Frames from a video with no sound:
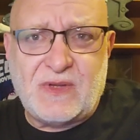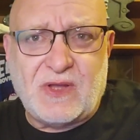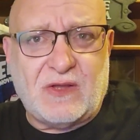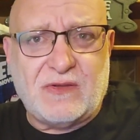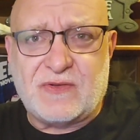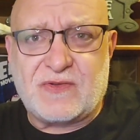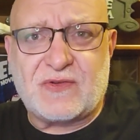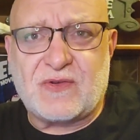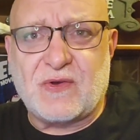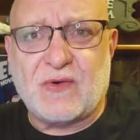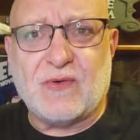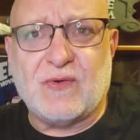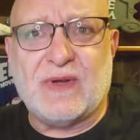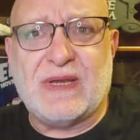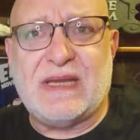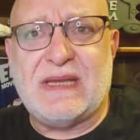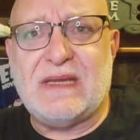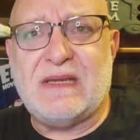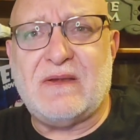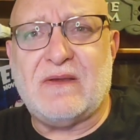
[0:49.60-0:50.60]

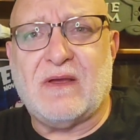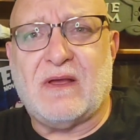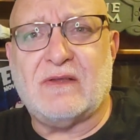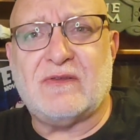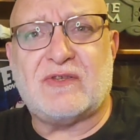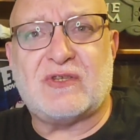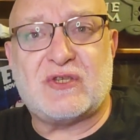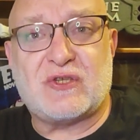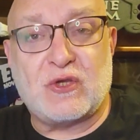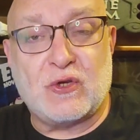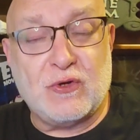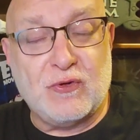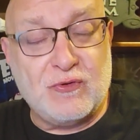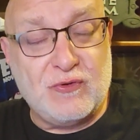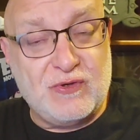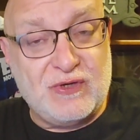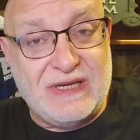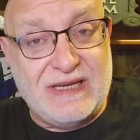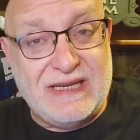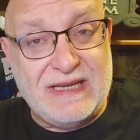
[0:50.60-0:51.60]
uncertainty,
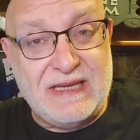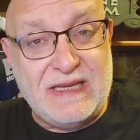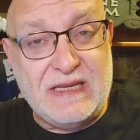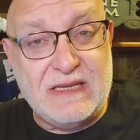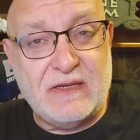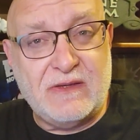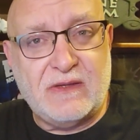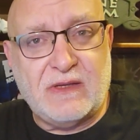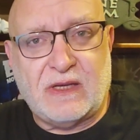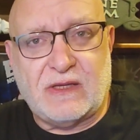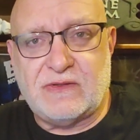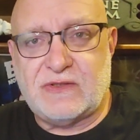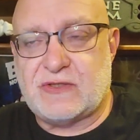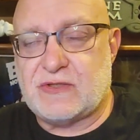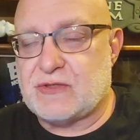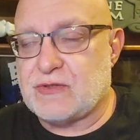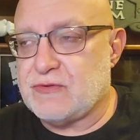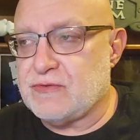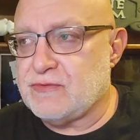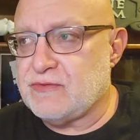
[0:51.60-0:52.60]
uncertainty,
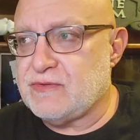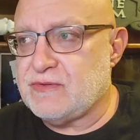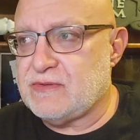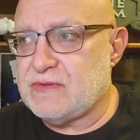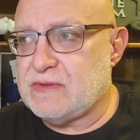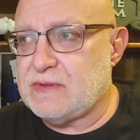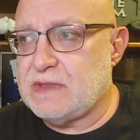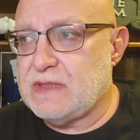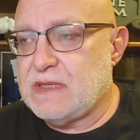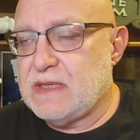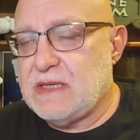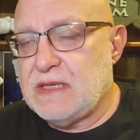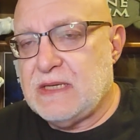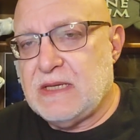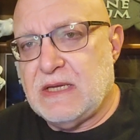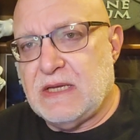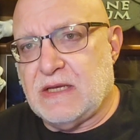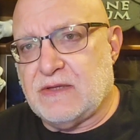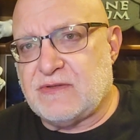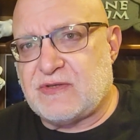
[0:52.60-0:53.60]

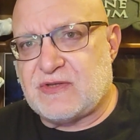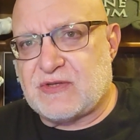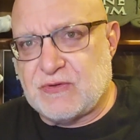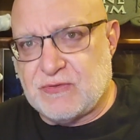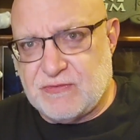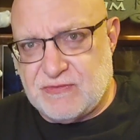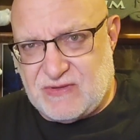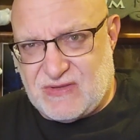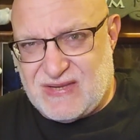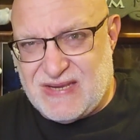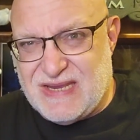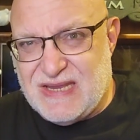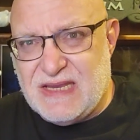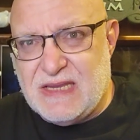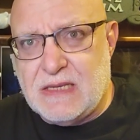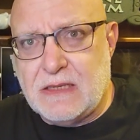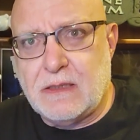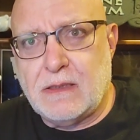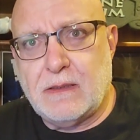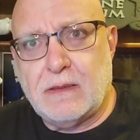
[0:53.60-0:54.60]

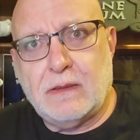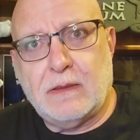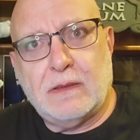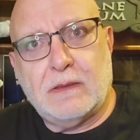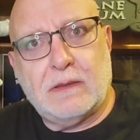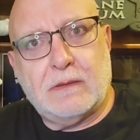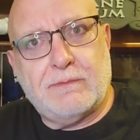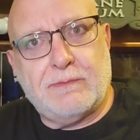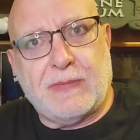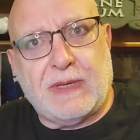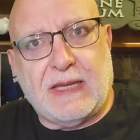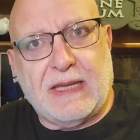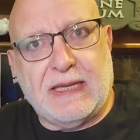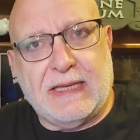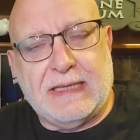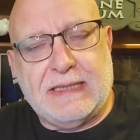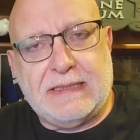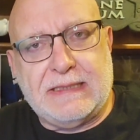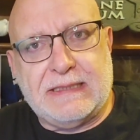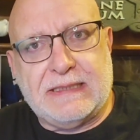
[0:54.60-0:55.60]
uncertainty
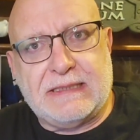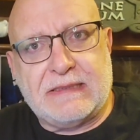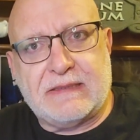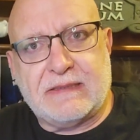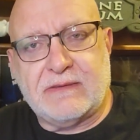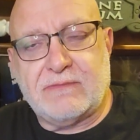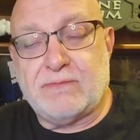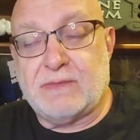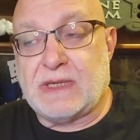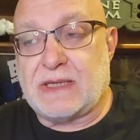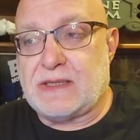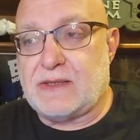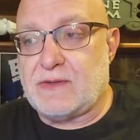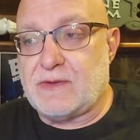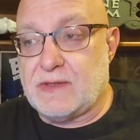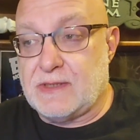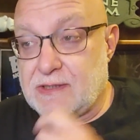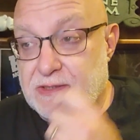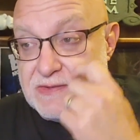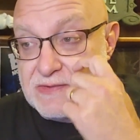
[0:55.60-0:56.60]
behind it. My
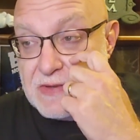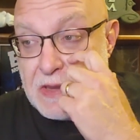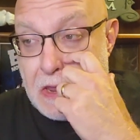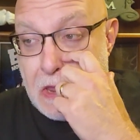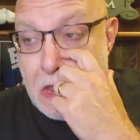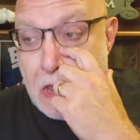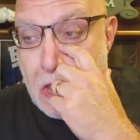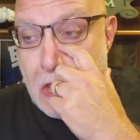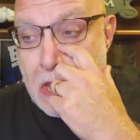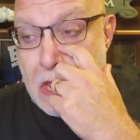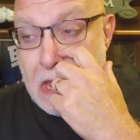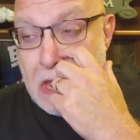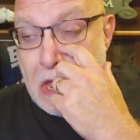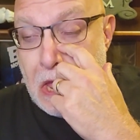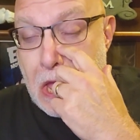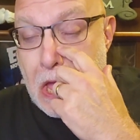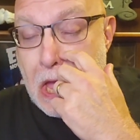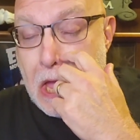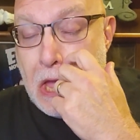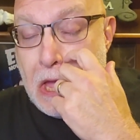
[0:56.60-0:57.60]
goodness,
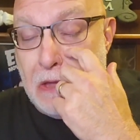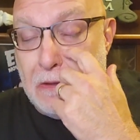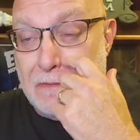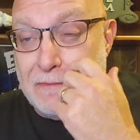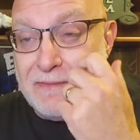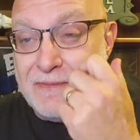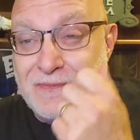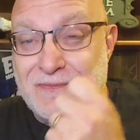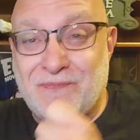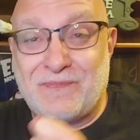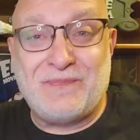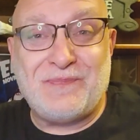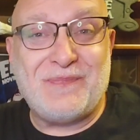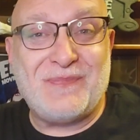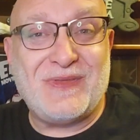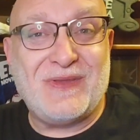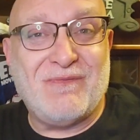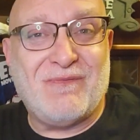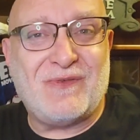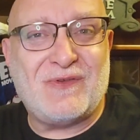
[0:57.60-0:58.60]
um,
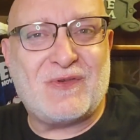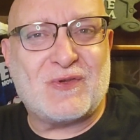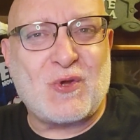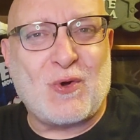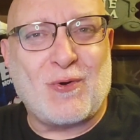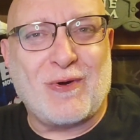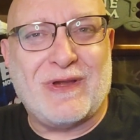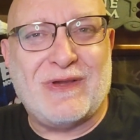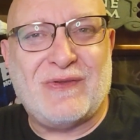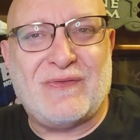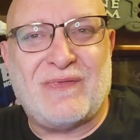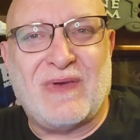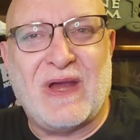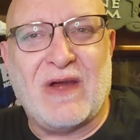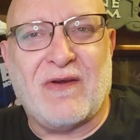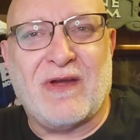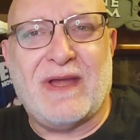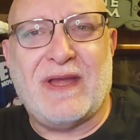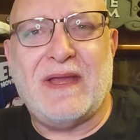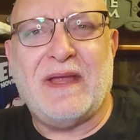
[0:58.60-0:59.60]
stories
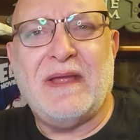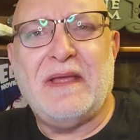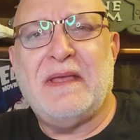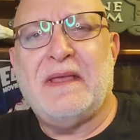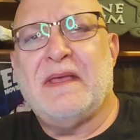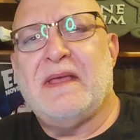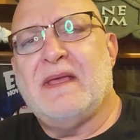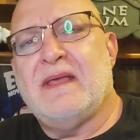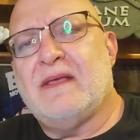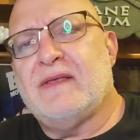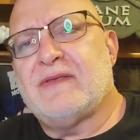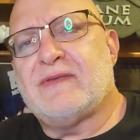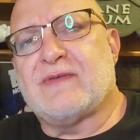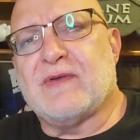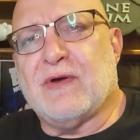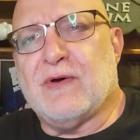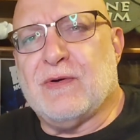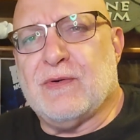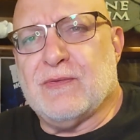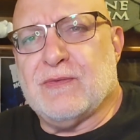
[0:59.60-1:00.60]
vary.
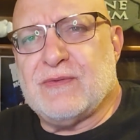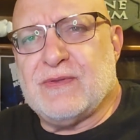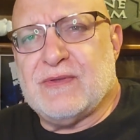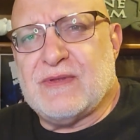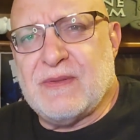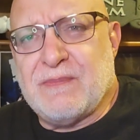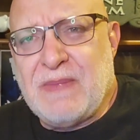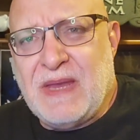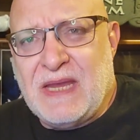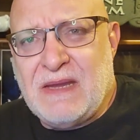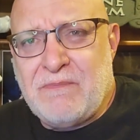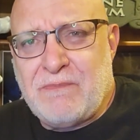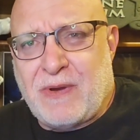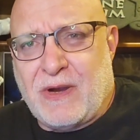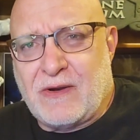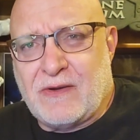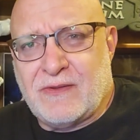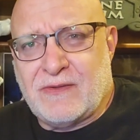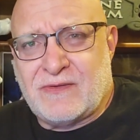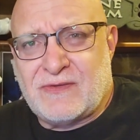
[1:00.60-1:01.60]
So the main
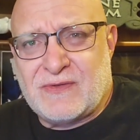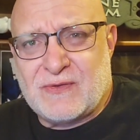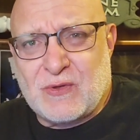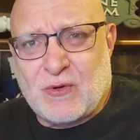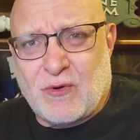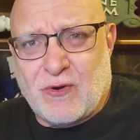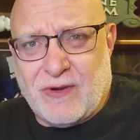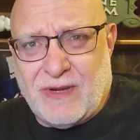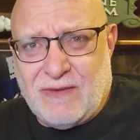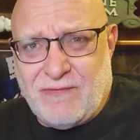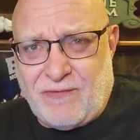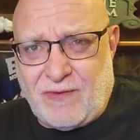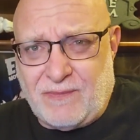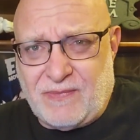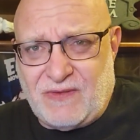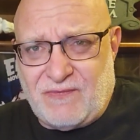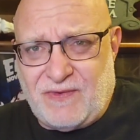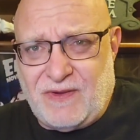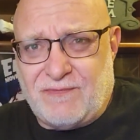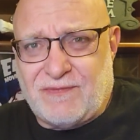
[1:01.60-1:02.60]
part of the story
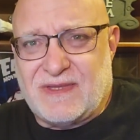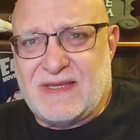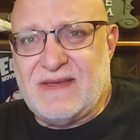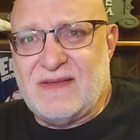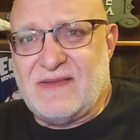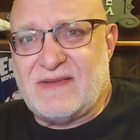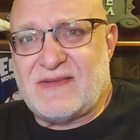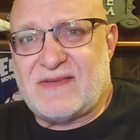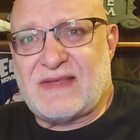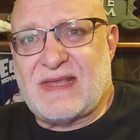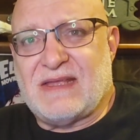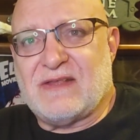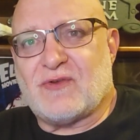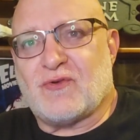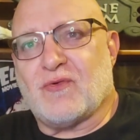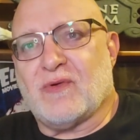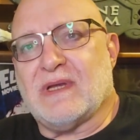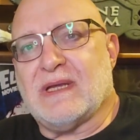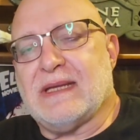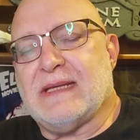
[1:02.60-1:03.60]
from the 15th
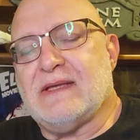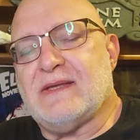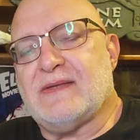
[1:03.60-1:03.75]
century